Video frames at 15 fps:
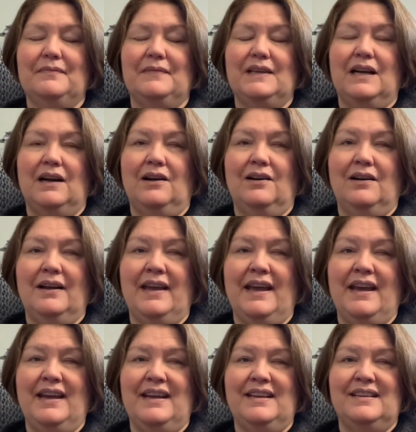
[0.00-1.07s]

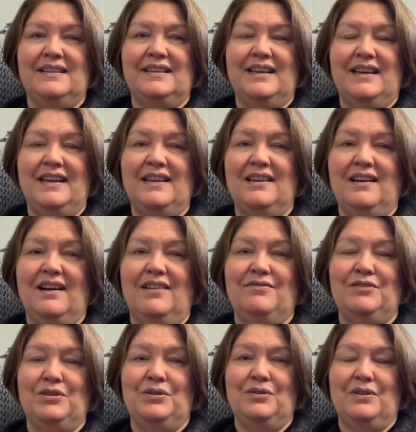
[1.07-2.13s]
hurricane in
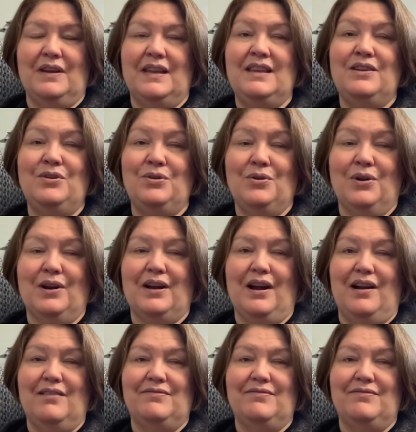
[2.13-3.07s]
New York of